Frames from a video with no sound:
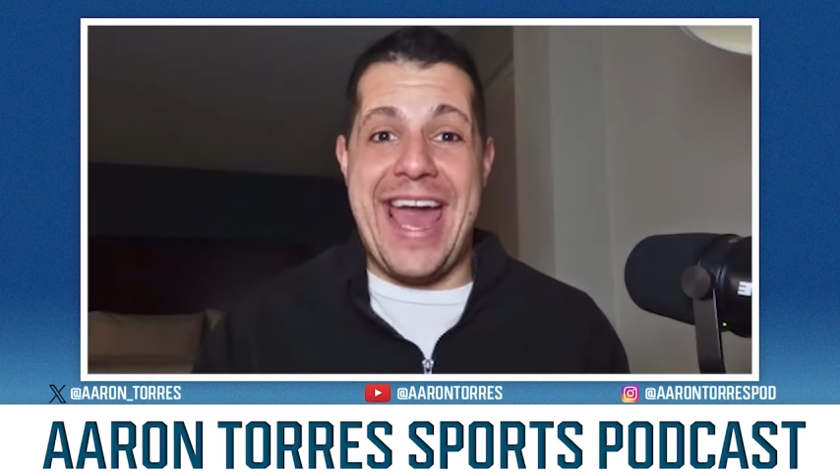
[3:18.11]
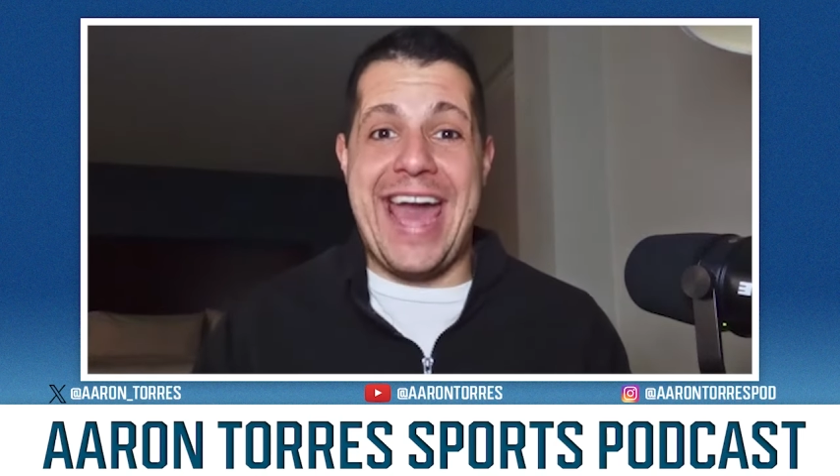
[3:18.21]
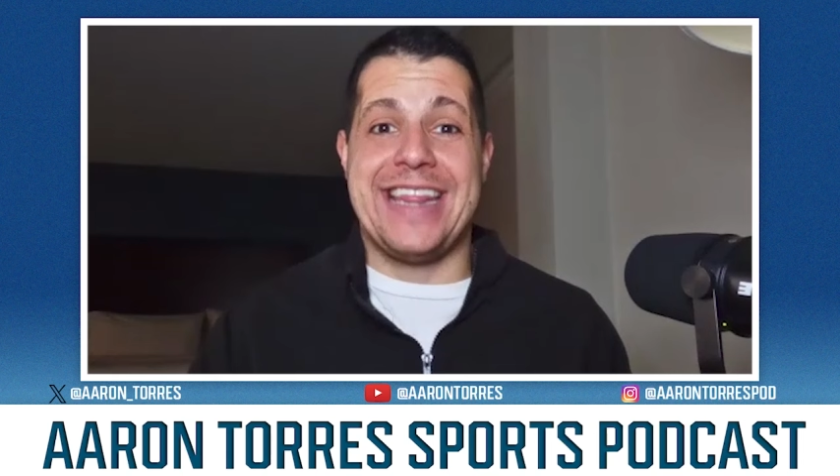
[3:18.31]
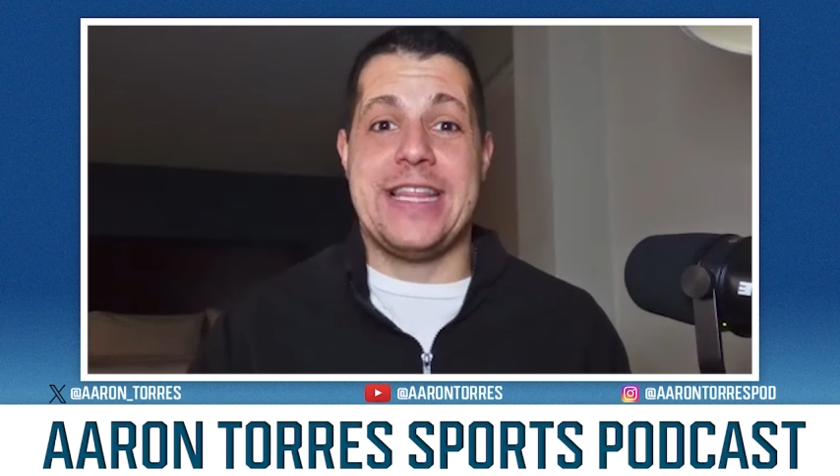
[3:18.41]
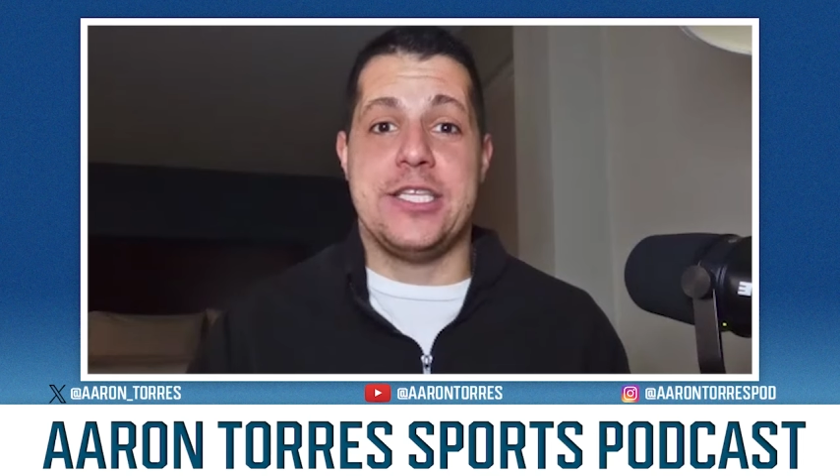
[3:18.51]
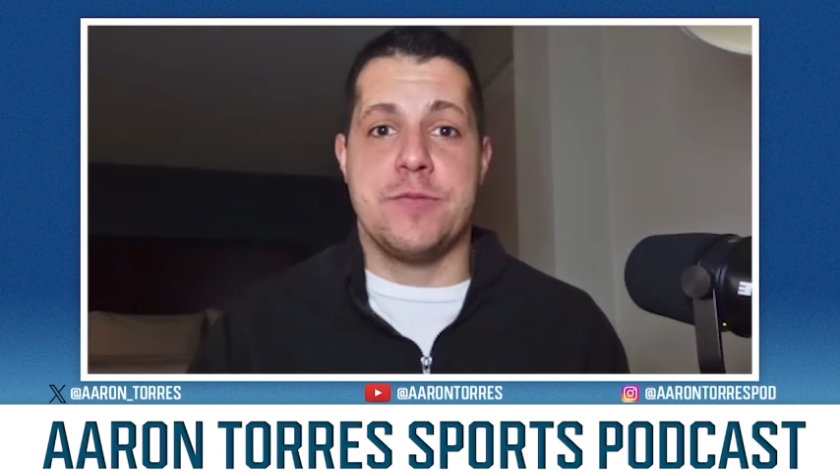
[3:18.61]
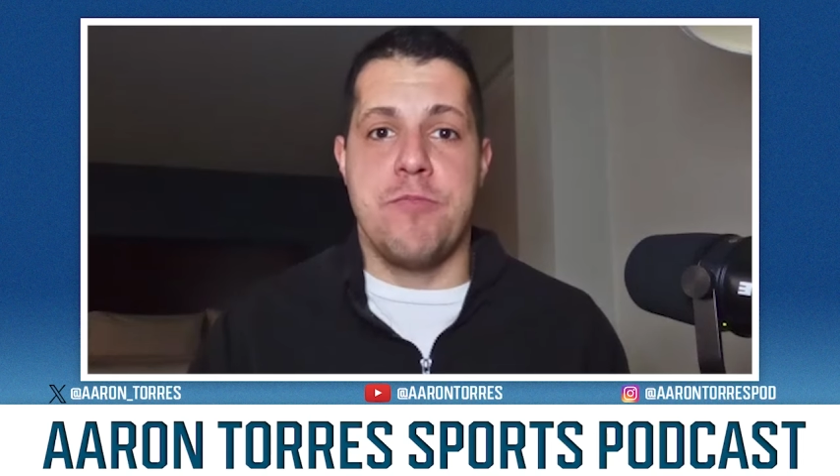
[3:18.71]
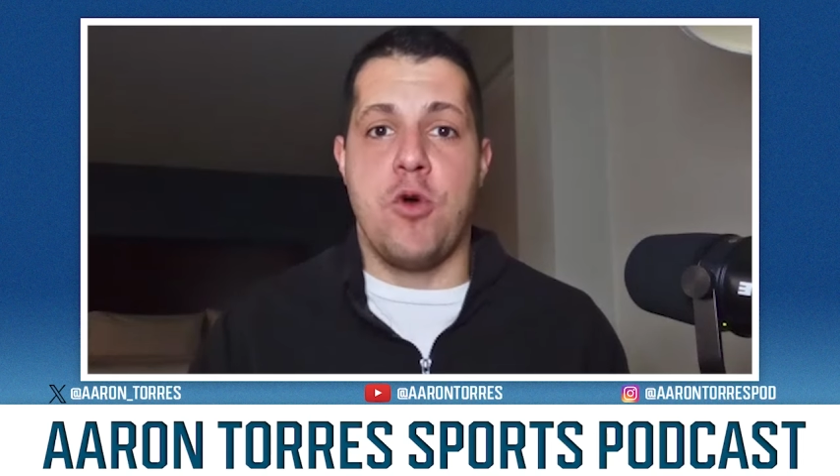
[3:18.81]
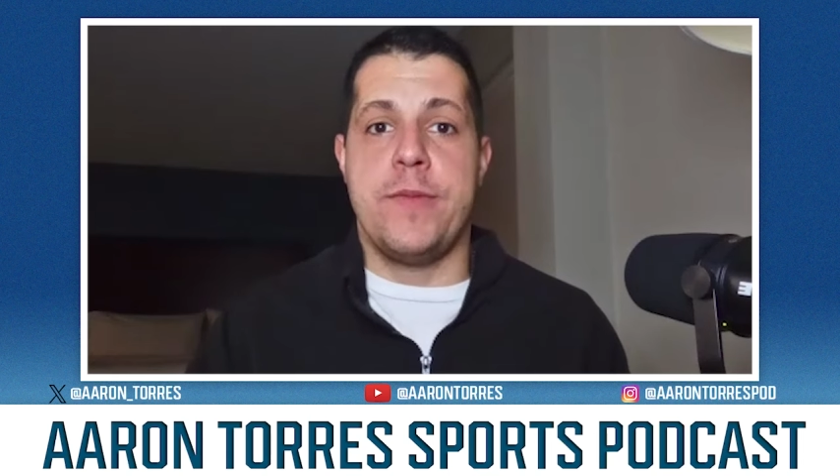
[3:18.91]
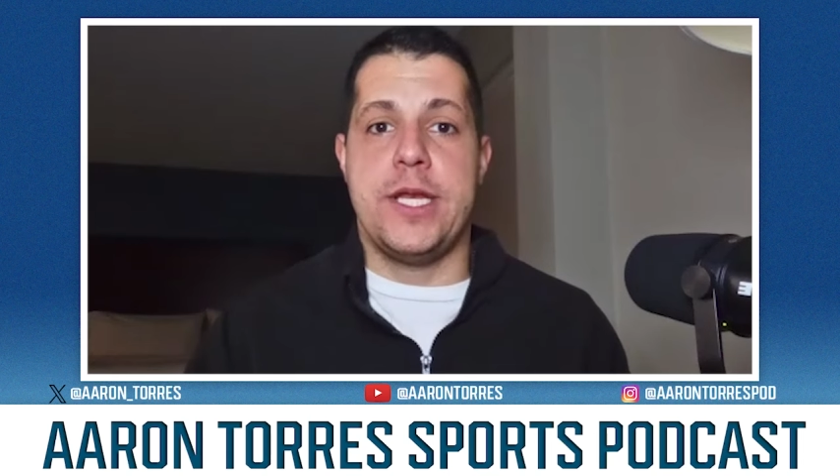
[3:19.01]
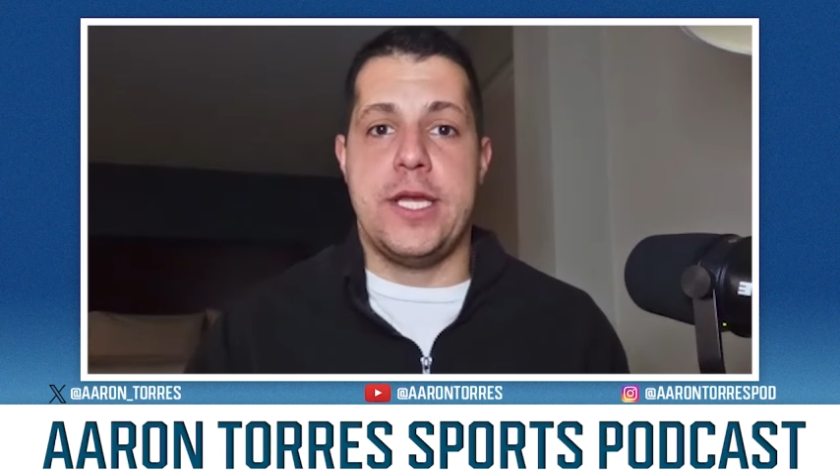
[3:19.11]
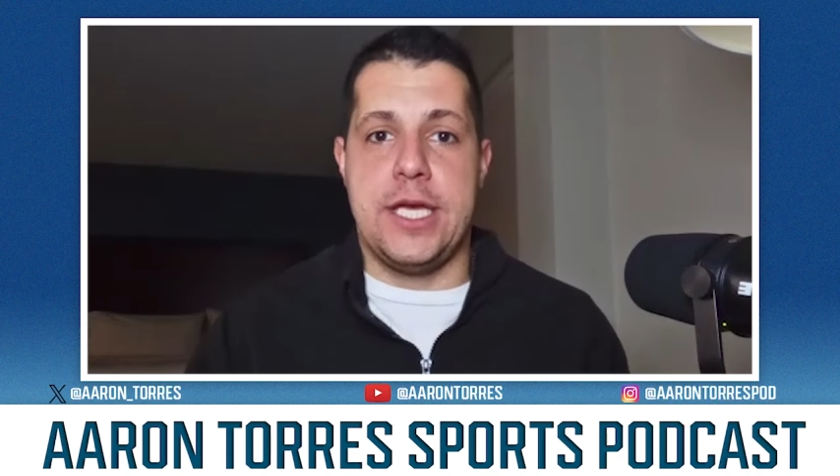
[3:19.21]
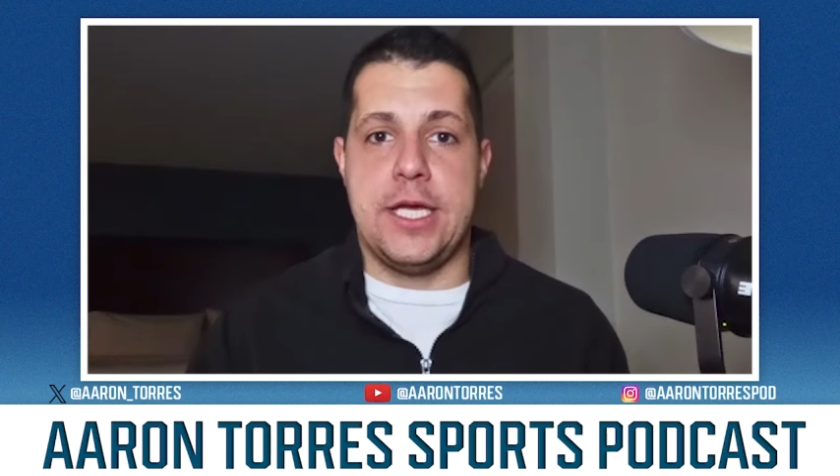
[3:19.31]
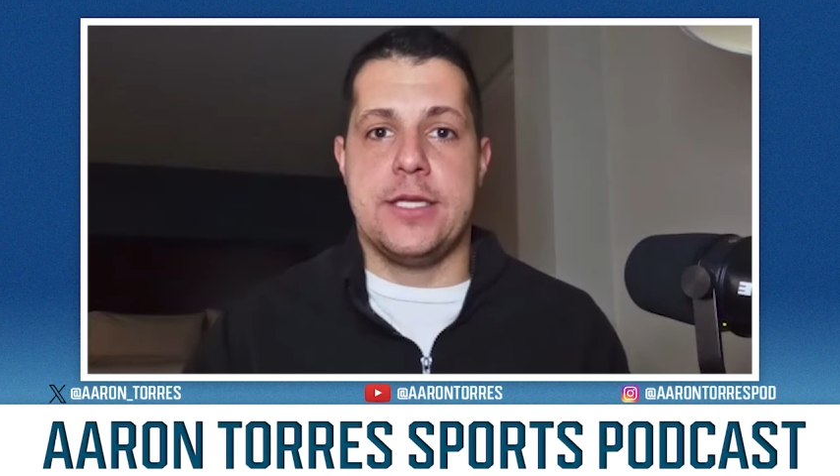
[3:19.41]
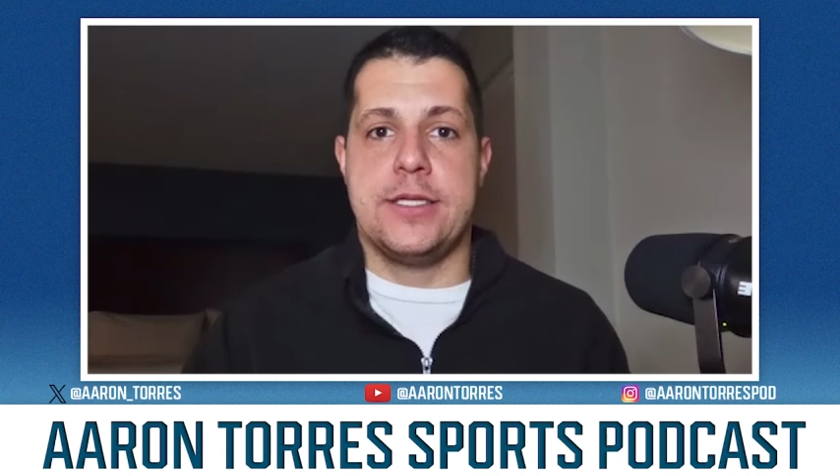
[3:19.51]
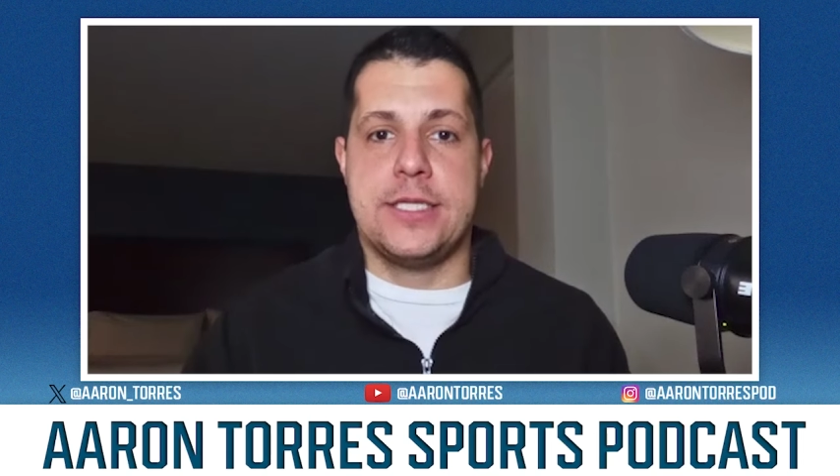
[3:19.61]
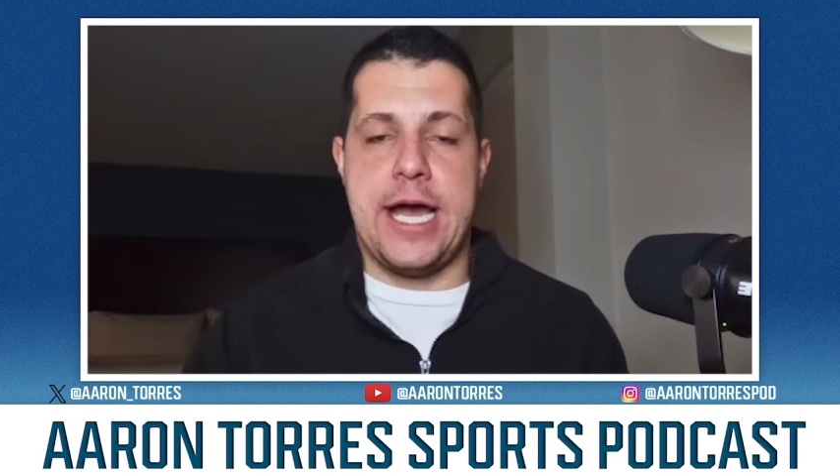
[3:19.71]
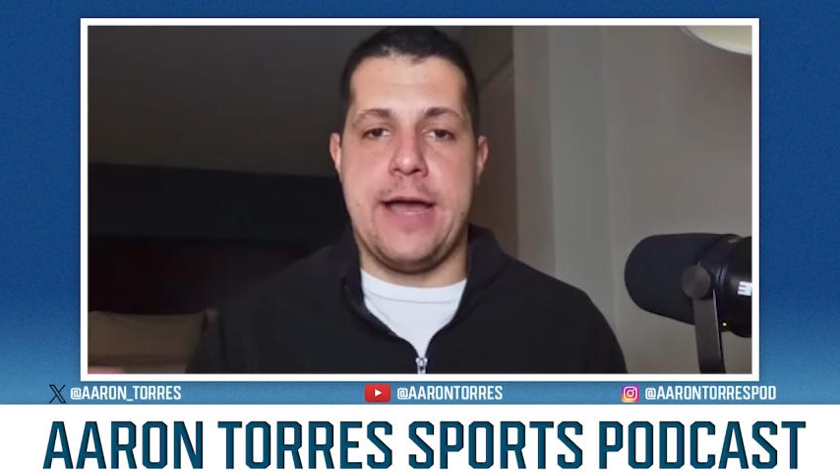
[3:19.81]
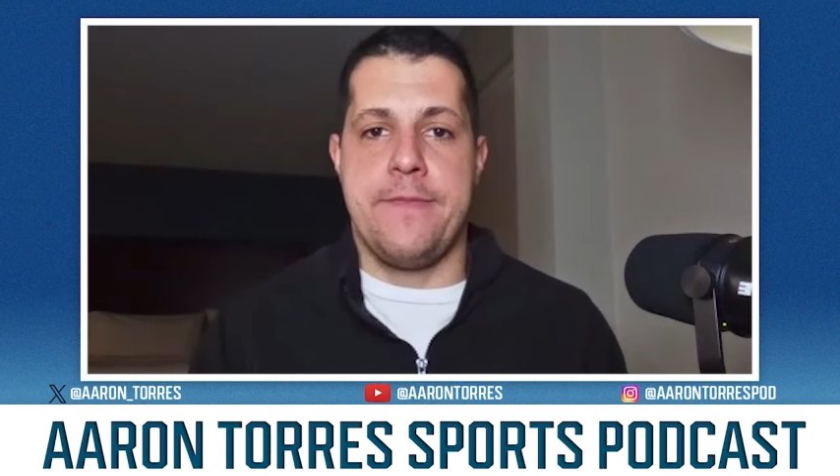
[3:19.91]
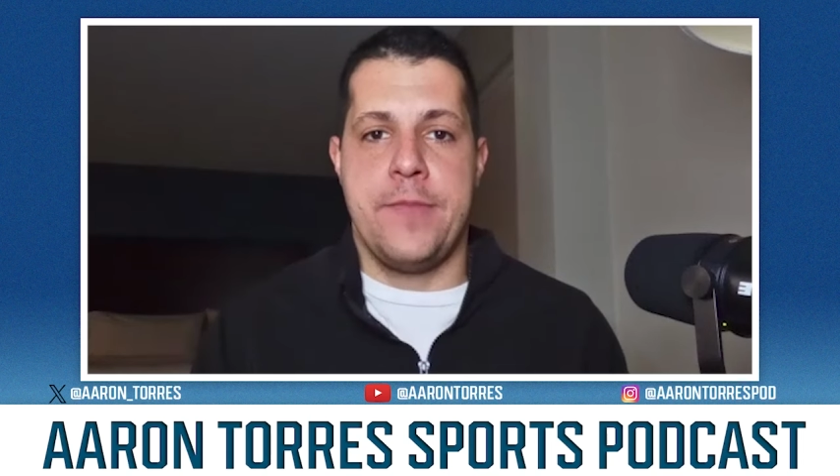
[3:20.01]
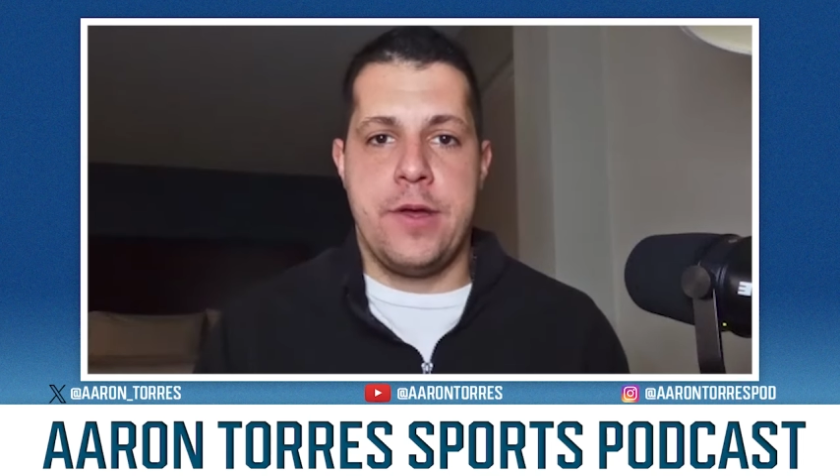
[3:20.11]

at this moment in time.